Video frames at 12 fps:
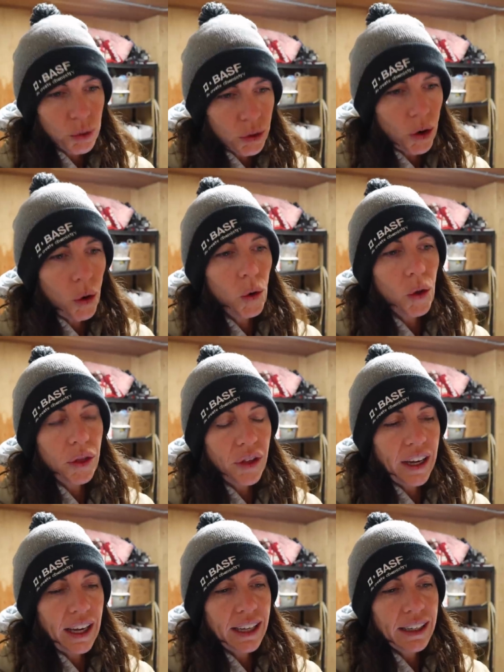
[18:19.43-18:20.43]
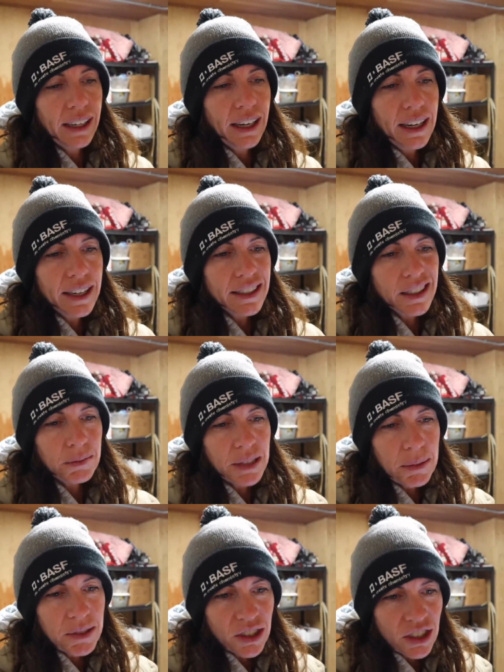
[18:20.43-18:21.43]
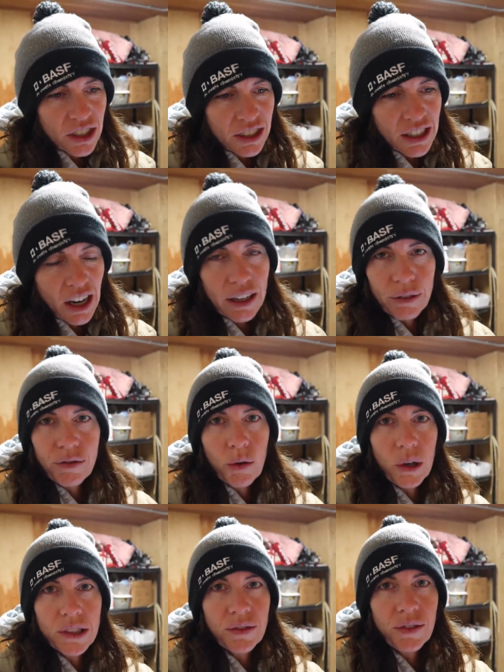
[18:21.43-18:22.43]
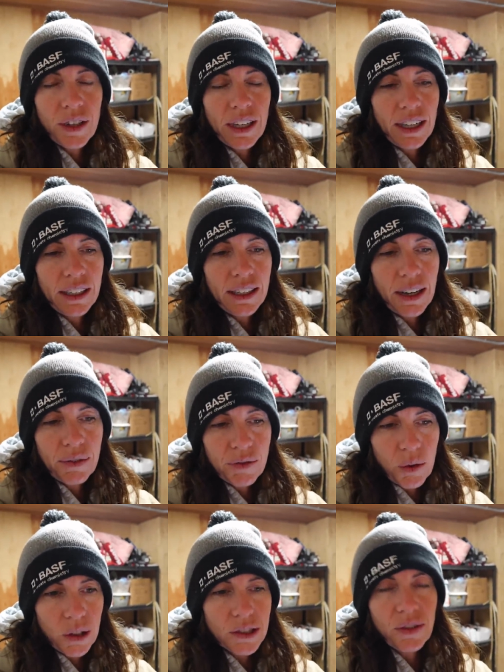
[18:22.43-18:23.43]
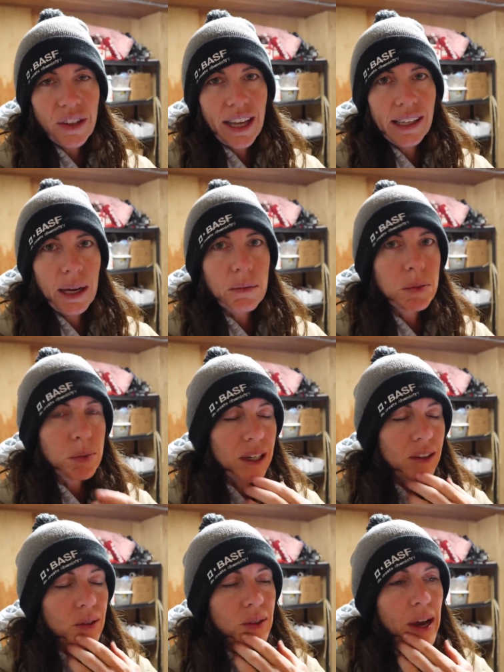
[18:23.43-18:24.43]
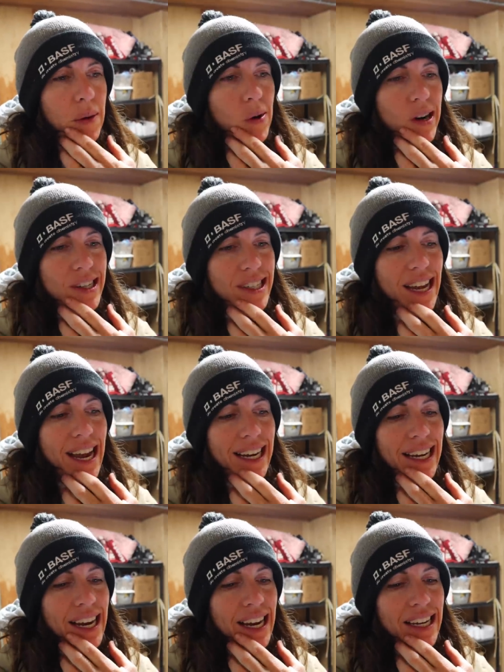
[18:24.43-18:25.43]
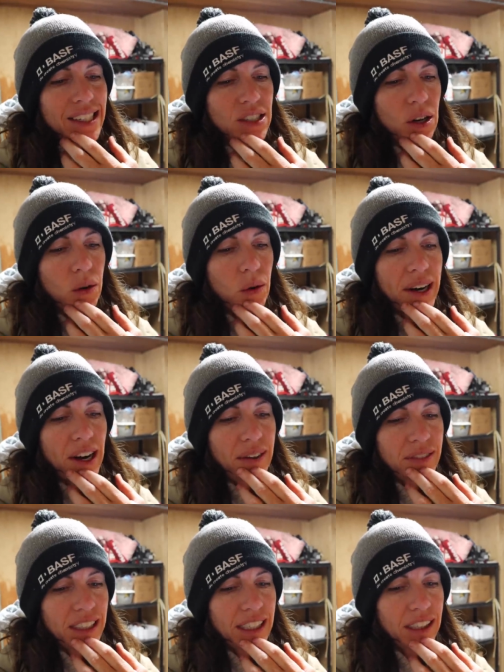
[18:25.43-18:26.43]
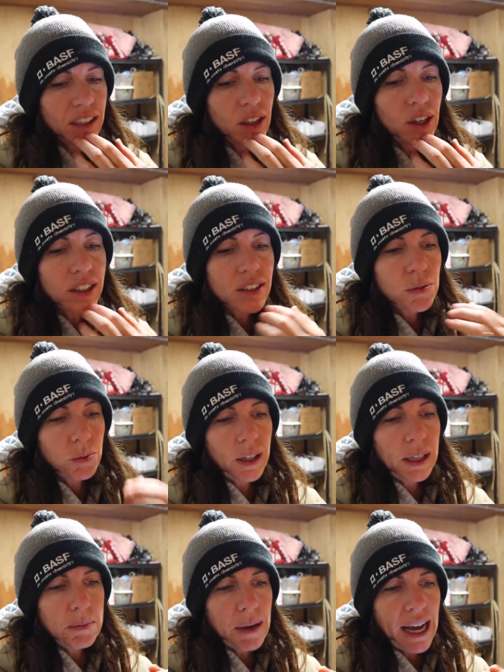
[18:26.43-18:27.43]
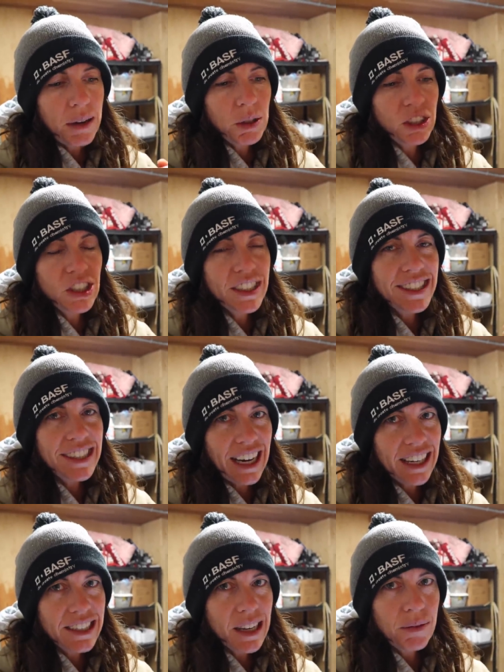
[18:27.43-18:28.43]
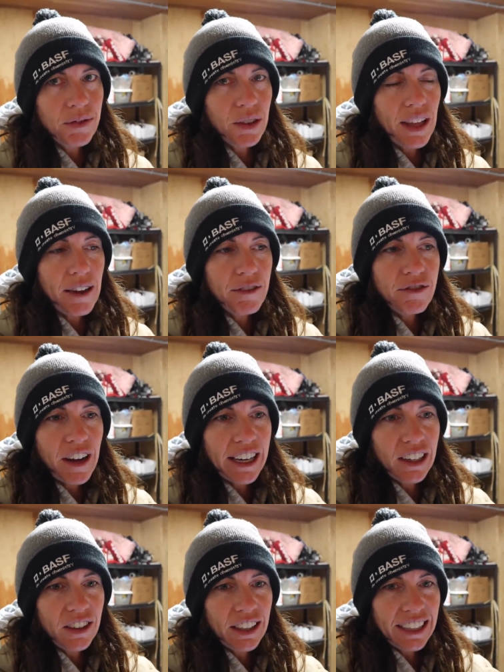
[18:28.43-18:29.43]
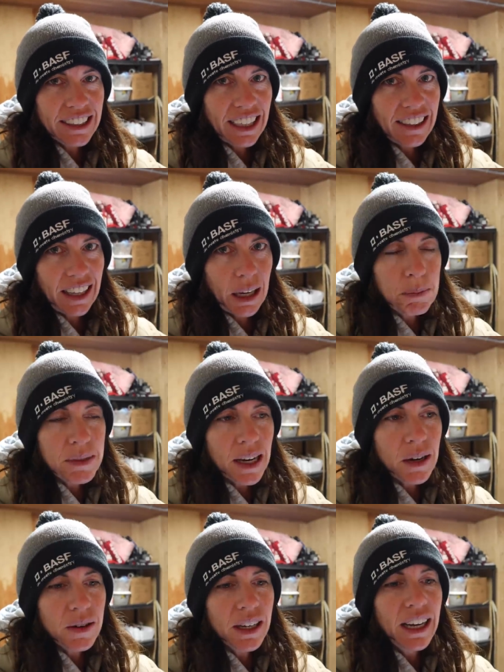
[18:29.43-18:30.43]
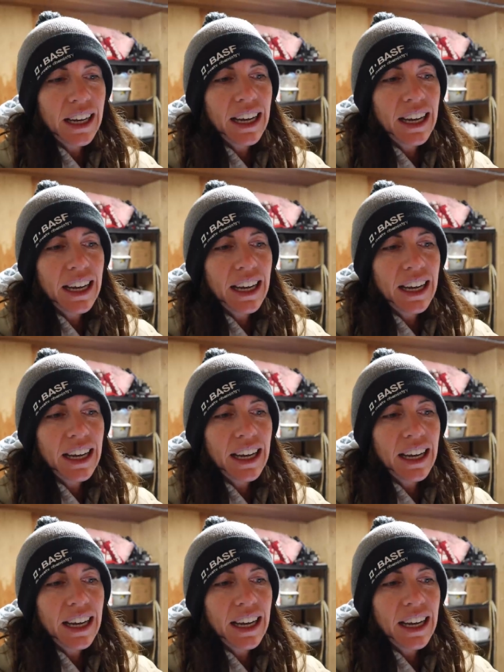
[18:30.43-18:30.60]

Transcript: through the whole thing, sometimes there's just not enough force for that lamb to break through that water sack. So quite often it looks really bad when she stands up for that final, like to get the hips out,